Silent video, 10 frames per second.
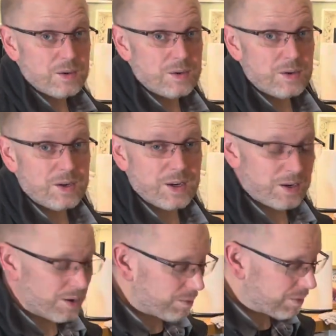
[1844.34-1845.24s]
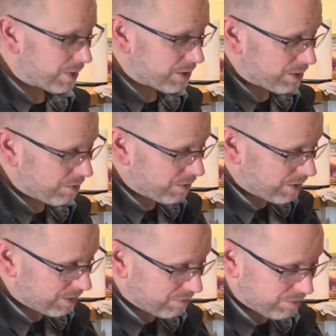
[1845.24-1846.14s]
All right, God bless you. We're
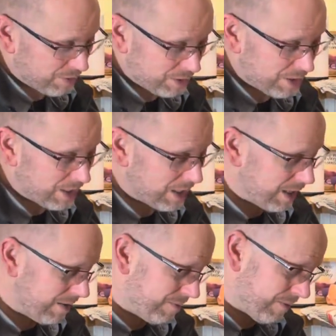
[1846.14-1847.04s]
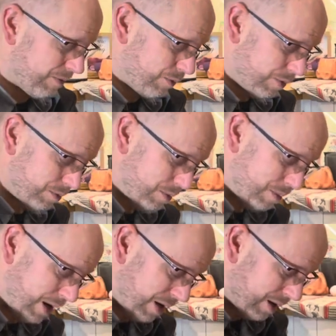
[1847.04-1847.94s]
done for today, and we'll be
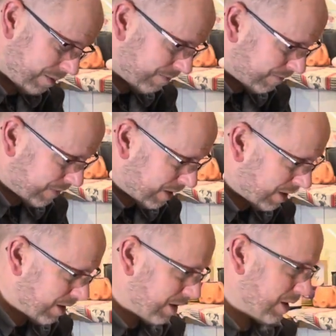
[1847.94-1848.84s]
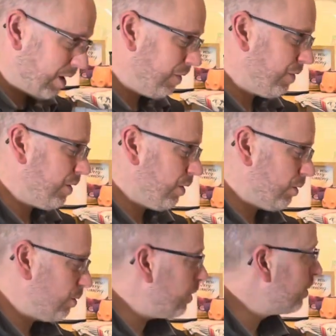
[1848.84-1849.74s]
back if the
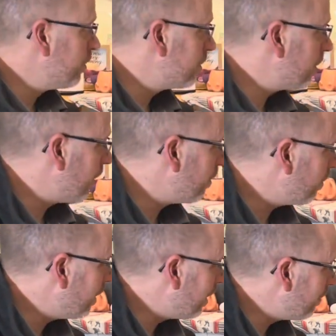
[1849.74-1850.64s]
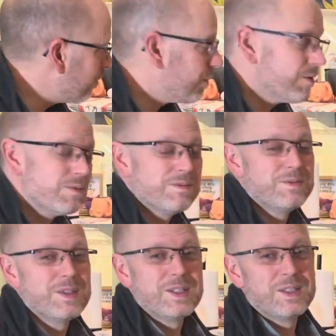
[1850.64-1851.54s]
Lord wills, and we live
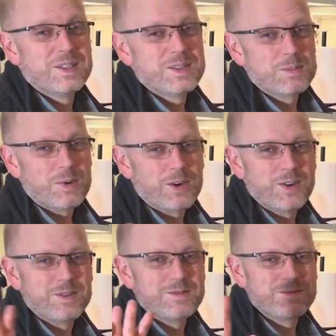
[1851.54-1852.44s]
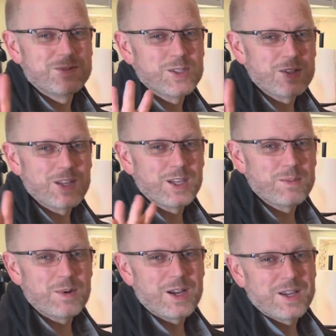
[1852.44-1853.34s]
tomorrow. Till then,
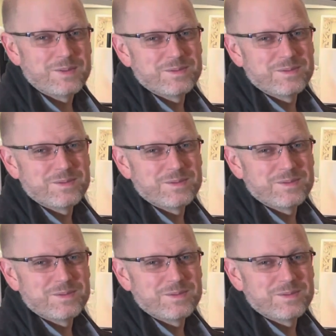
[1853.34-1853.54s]
goodbye.